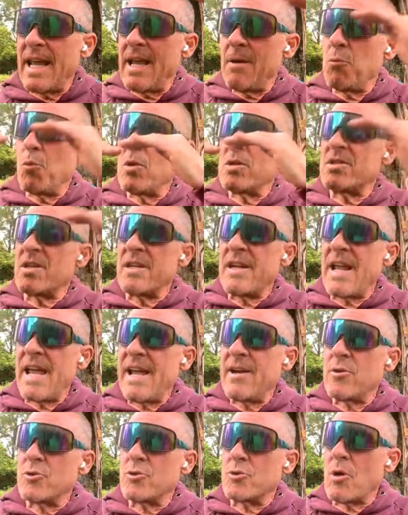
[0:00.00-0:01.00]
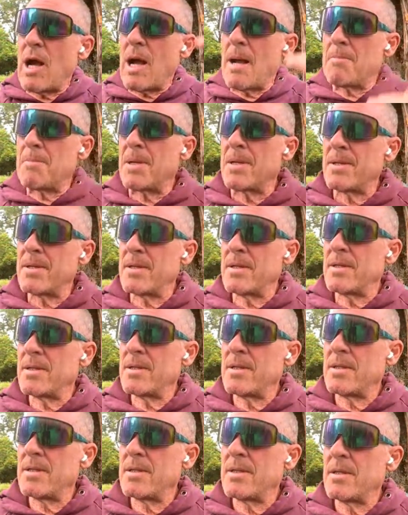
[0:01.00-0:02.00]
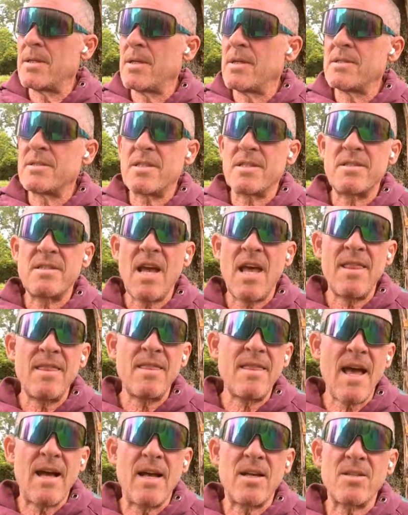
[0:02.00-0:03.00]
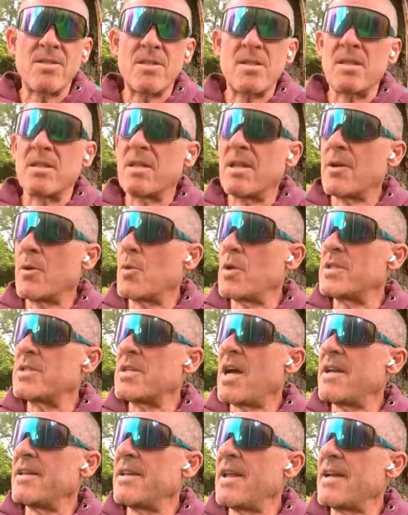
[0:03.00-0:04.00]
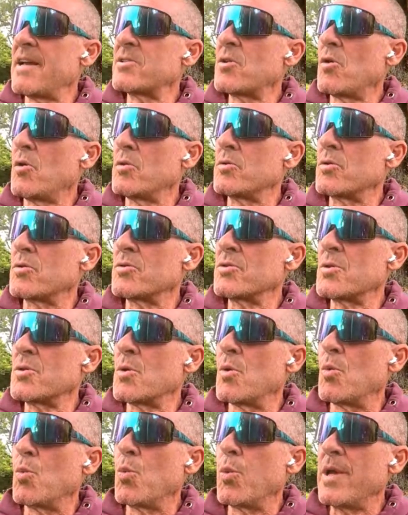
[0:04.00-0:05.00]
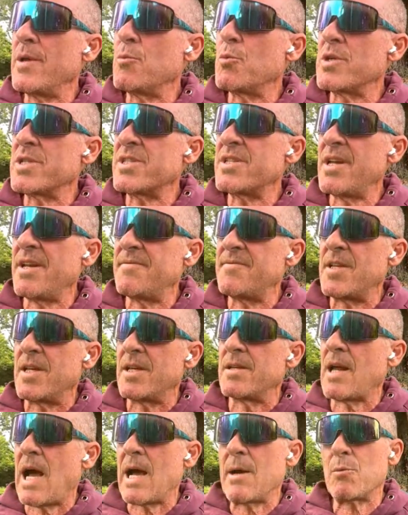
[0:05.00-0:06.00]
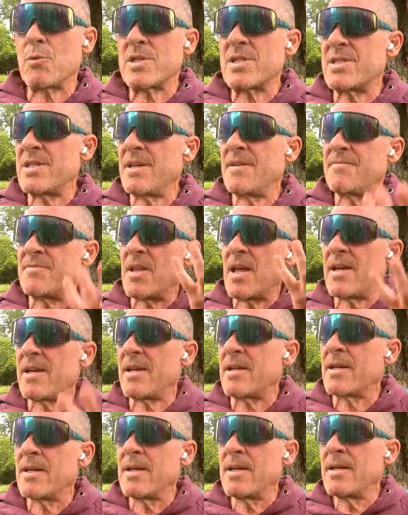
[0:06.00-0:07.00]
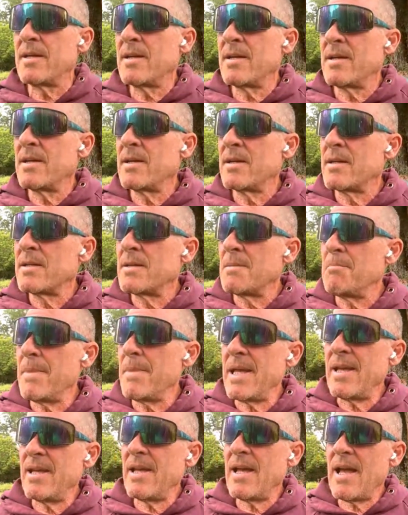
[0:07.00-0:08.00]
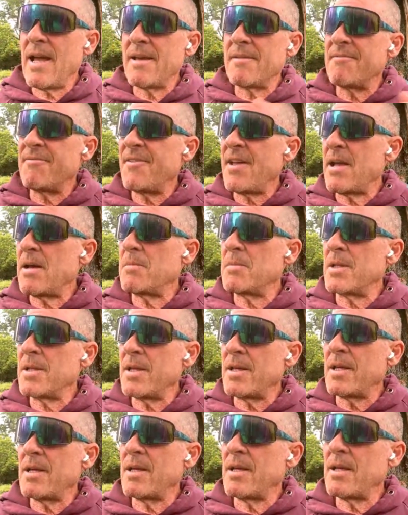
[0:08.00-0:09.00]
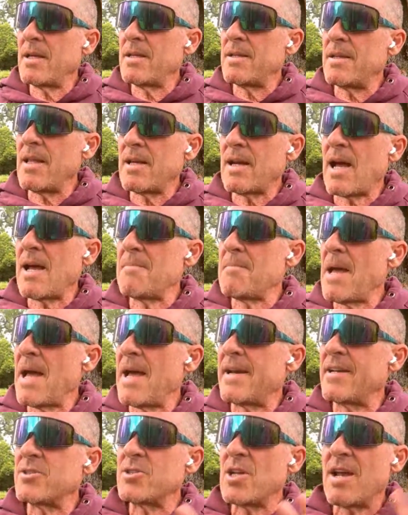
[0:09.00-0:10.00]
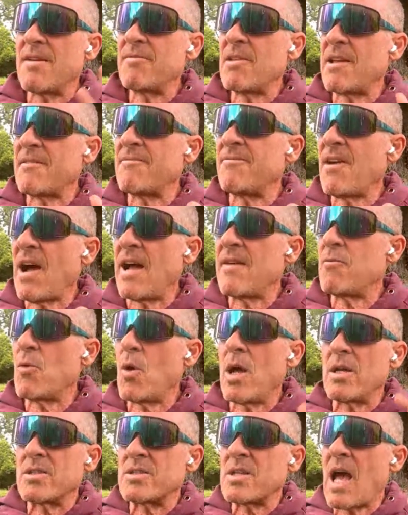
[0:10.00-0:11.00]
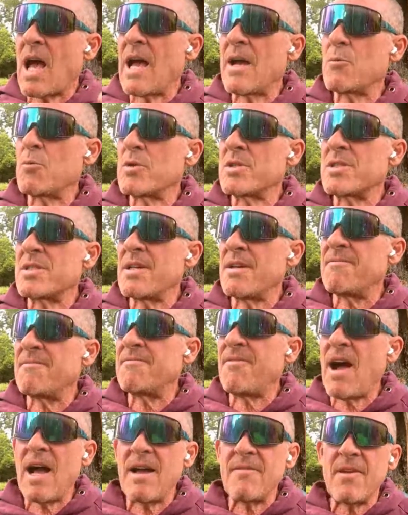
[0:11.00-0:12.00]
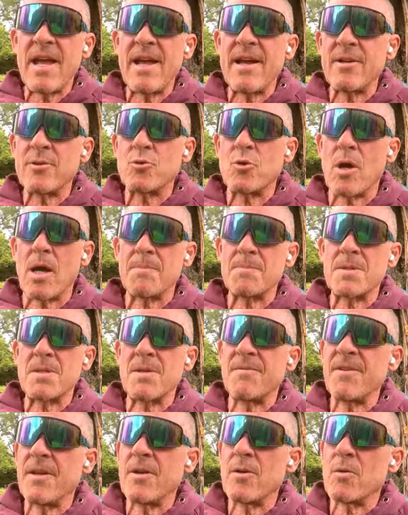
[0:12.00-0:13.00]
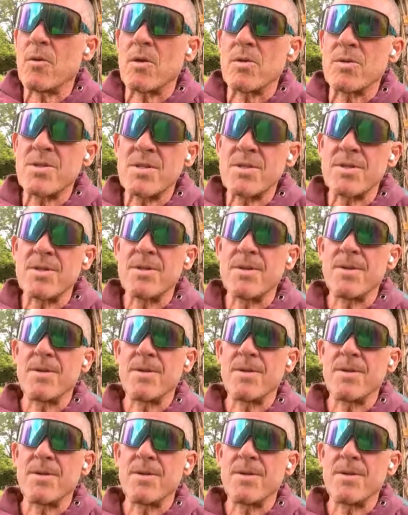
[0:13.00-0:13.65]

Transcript: It was an airdrop to 10,000 liquid TitanX holders. We received it. I received, like, me and family that I manage have like 5 wallets. I received 5 airdrops of Eros.